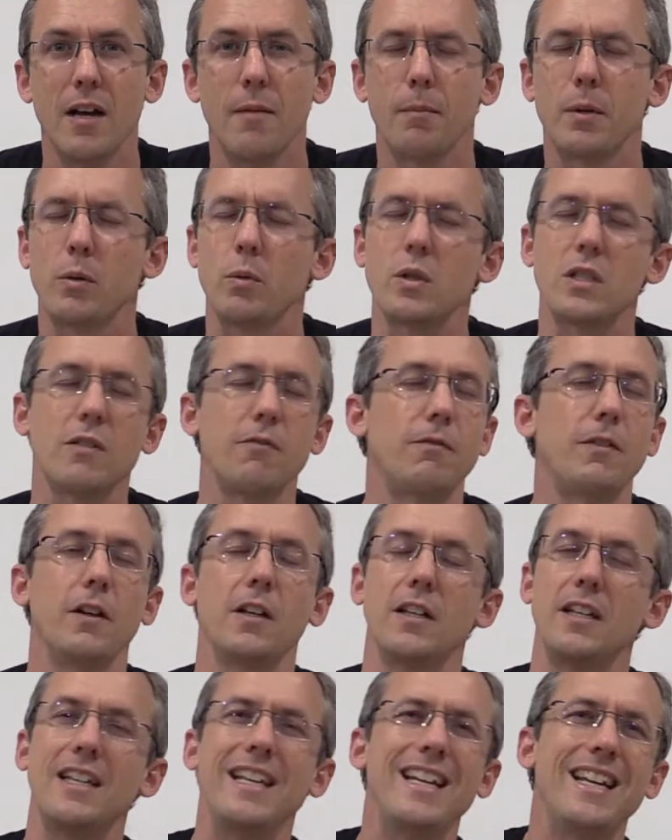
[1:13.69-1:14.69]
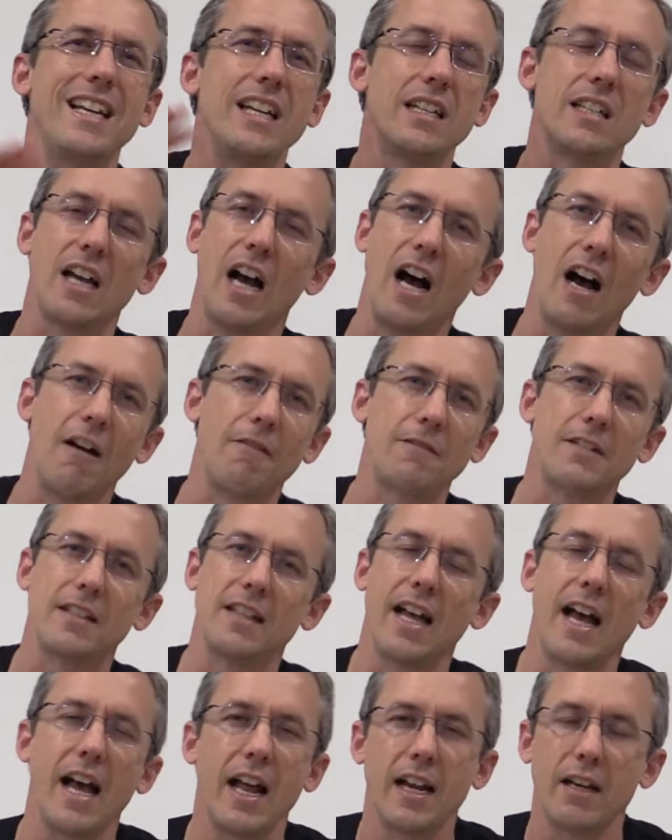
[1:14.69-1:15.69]
But it wasn't for years after
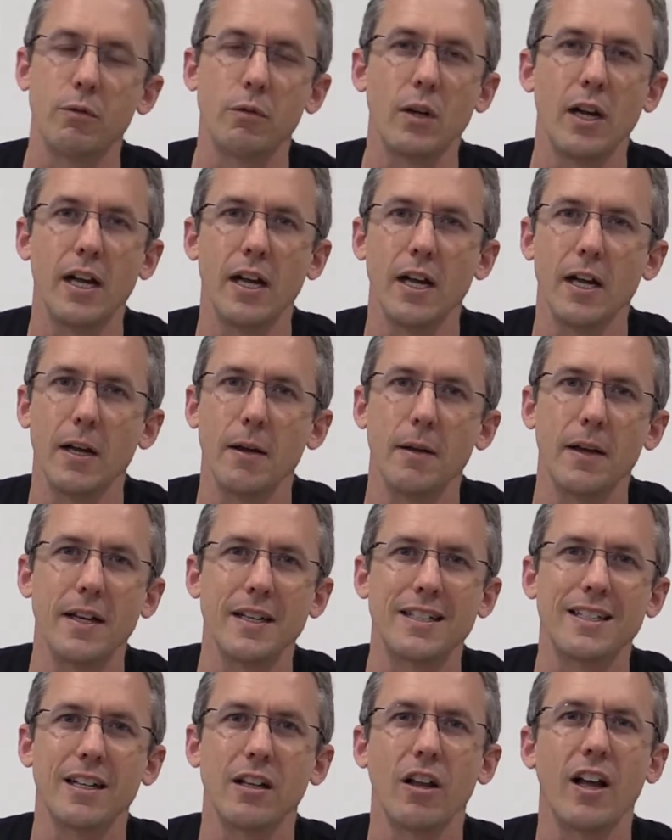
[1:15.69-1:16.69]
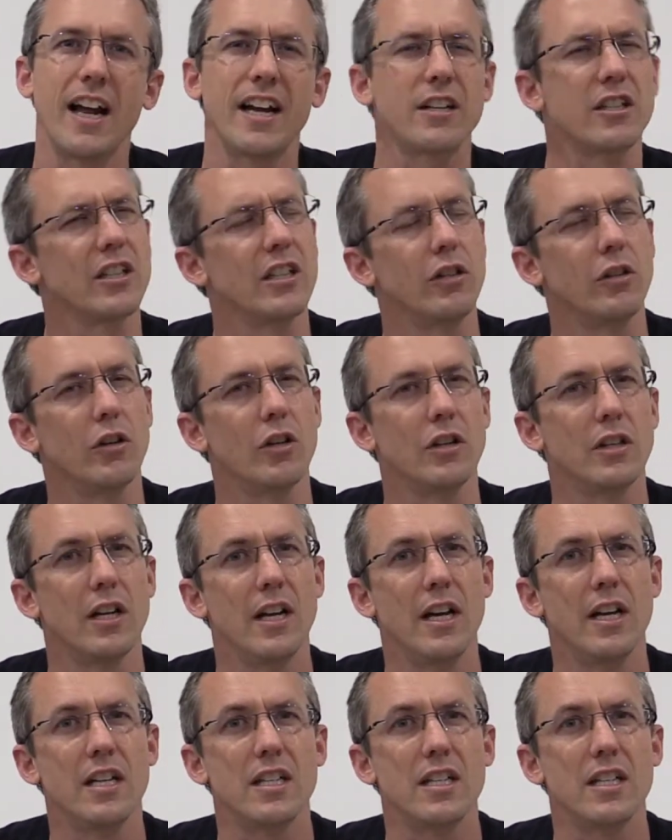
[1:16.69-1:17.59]
that until I actually got